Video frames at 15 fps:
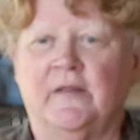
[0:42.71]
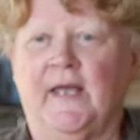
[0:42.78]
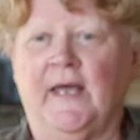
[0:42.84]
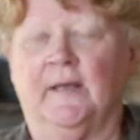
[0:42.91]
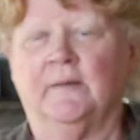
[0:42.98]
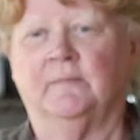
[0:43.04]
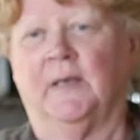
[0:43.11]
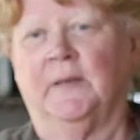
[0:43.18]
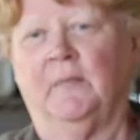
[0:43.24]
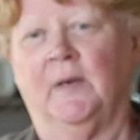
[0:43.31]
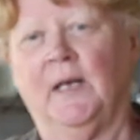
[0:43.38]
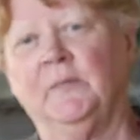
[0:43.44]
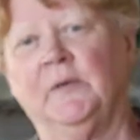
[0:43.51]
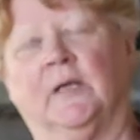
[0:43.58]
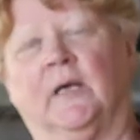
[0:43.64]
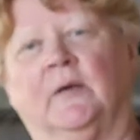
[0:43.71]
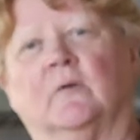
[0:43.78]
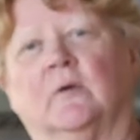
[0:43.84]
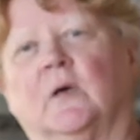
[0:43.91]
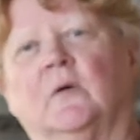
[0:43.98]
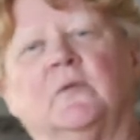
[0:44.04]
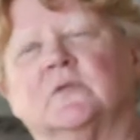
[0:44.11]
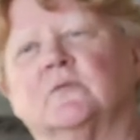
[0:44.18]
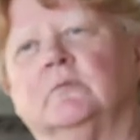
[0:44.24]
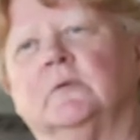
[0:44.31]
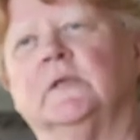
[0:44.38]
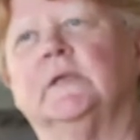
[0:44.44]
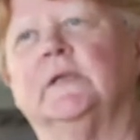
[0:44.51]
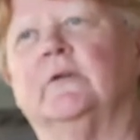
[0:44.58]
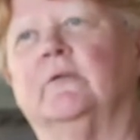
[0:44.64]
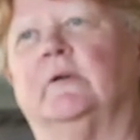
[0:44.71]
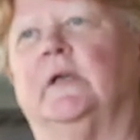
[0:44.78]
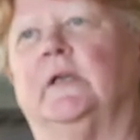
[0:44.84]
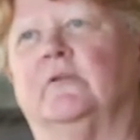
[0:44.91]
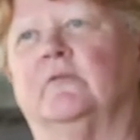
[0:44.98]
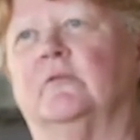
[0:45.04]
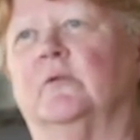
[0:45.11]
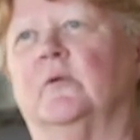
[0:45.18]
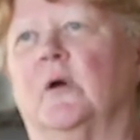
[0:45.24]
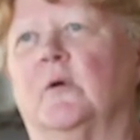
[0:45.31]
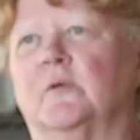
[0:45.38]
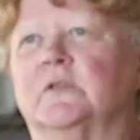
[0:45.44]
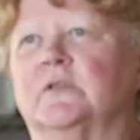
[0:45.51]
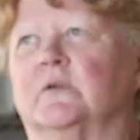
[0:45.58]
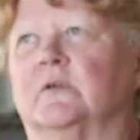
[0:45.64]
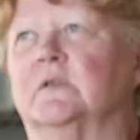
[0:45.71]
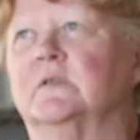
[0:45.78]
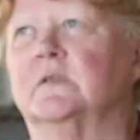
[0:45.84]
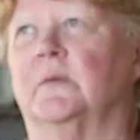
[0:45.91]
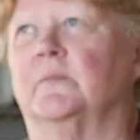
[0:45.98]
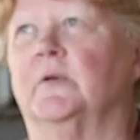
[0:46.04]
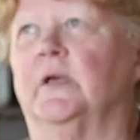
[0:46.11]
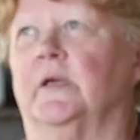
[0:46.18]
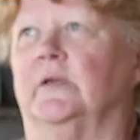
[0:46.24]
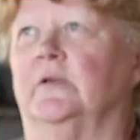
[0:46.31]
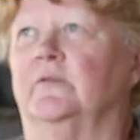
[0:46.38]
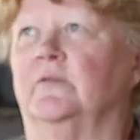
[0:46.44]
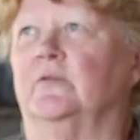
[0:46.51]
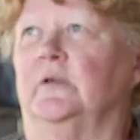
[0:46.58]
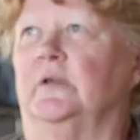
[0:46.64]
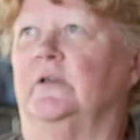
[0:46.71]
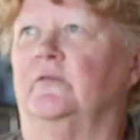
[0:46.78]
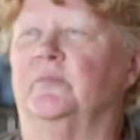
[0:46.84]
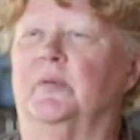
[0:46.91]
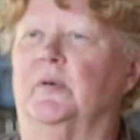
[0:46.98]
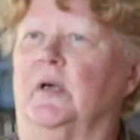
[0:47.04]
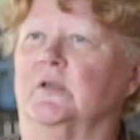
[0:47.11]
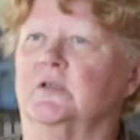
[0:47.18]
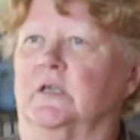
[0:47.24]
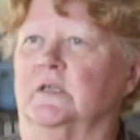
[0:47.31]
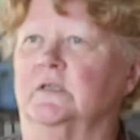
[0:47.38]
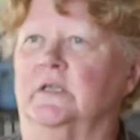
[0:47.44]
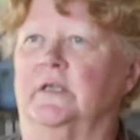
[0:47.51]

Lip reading: that, my mom and I were always really creative. We were always doing some kind of creative project